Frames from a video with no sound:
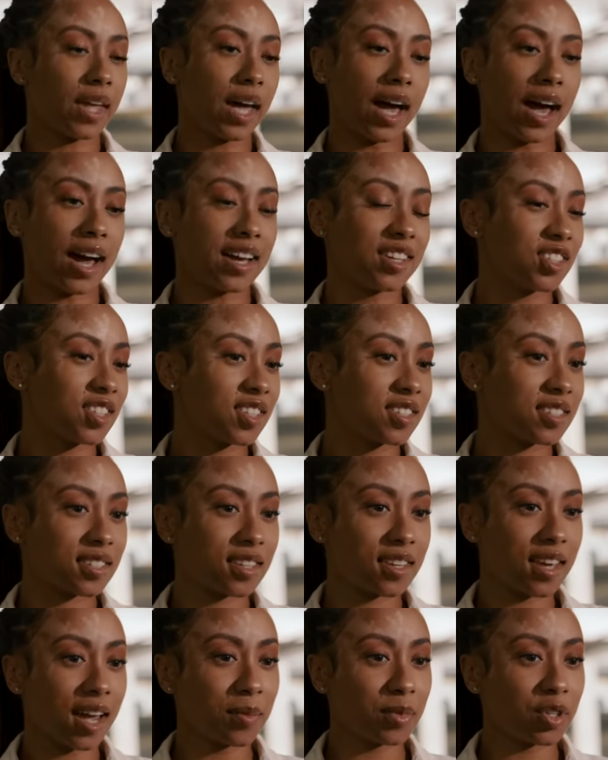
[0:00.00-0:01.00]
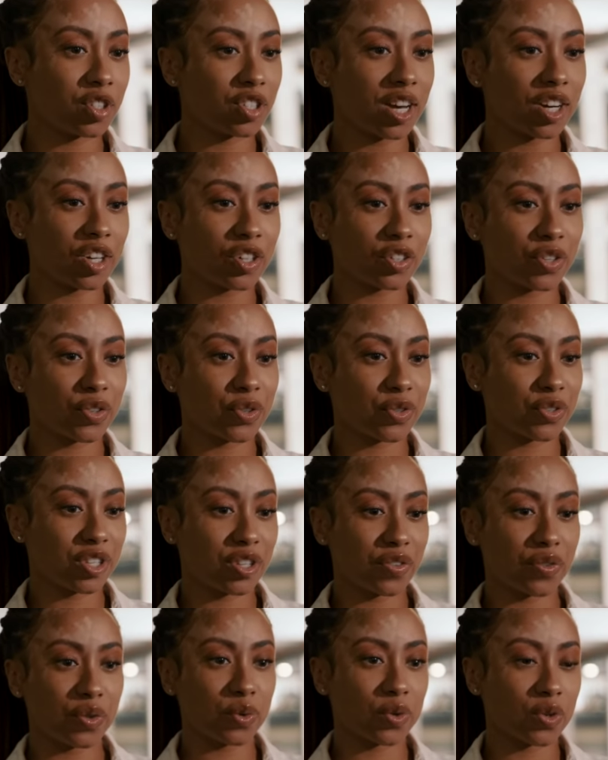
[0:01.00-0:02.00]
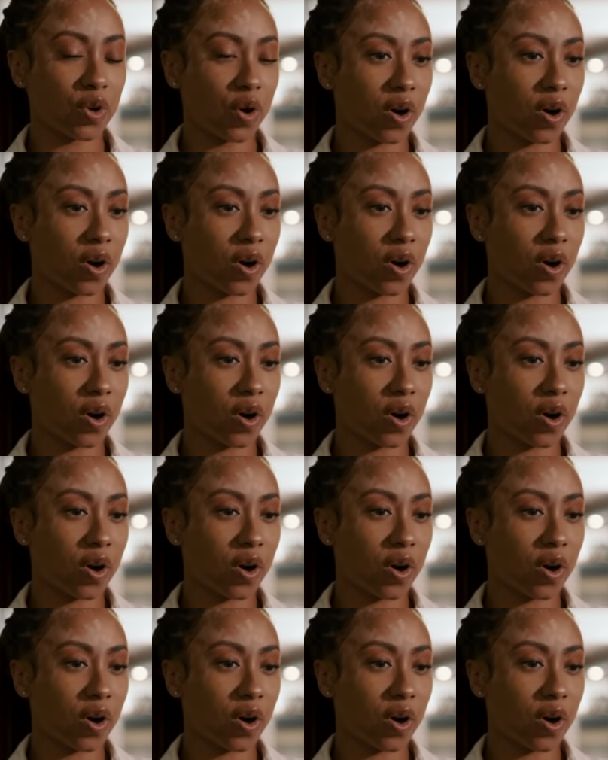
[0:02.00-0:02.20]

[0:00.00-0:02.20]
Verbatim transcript: I just came to check on you, see if you were all